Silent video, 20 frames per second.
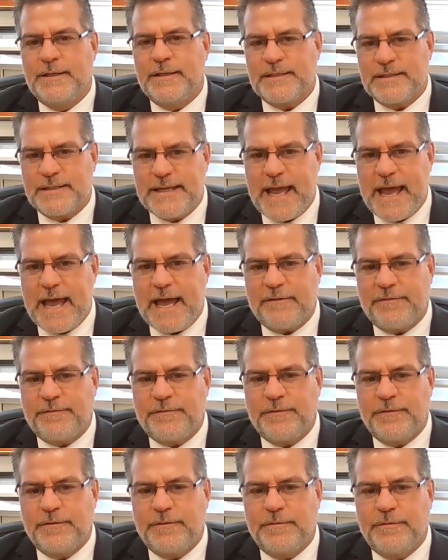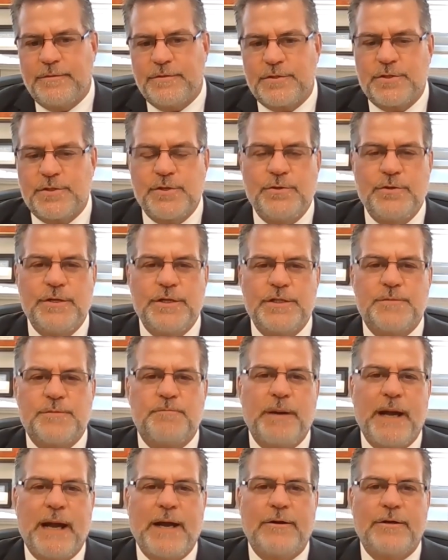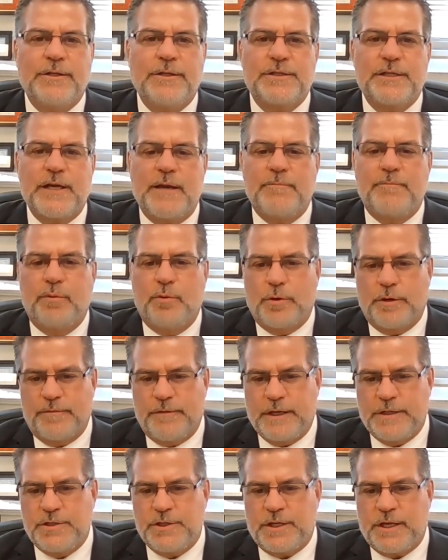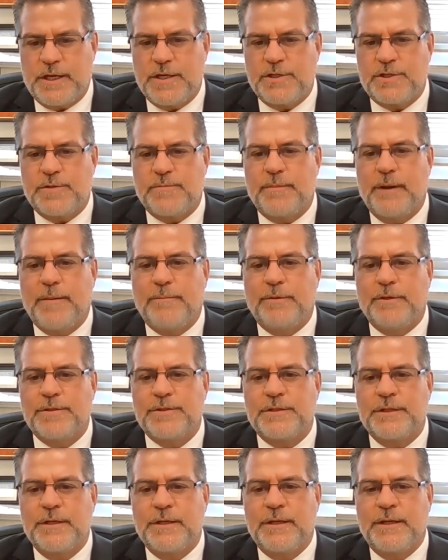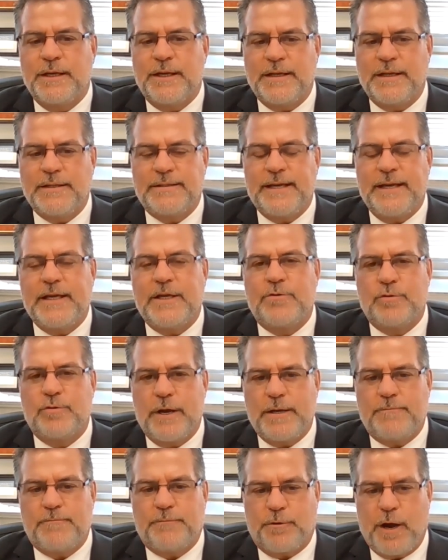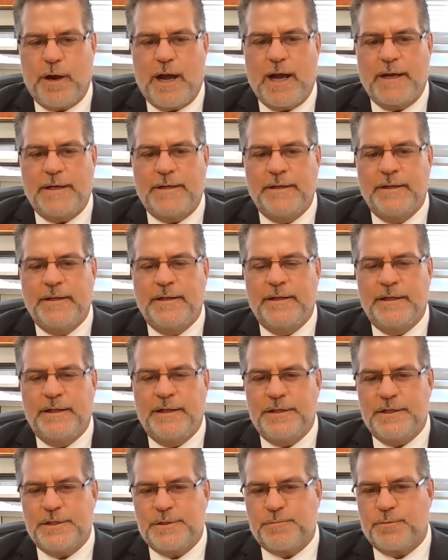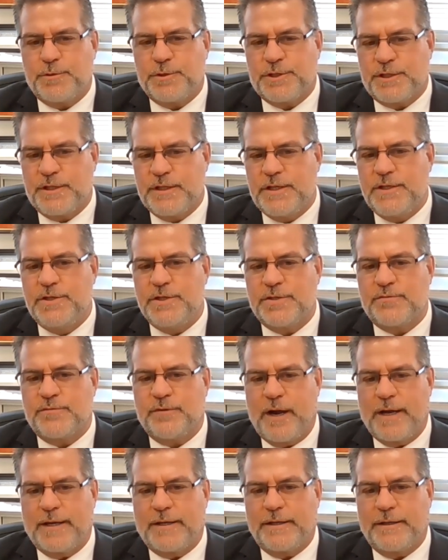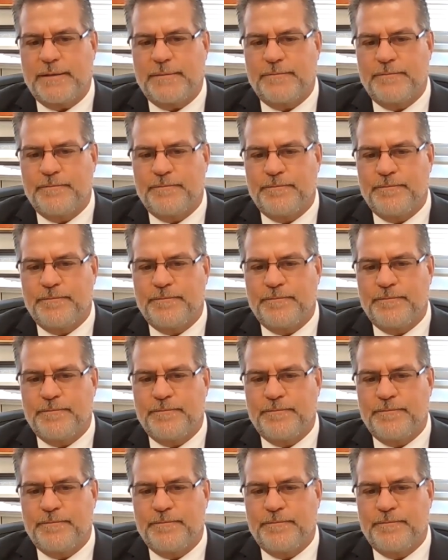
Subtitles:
"Staff, students, parents, and Board of Education members can take great pride in this prestigious ranking.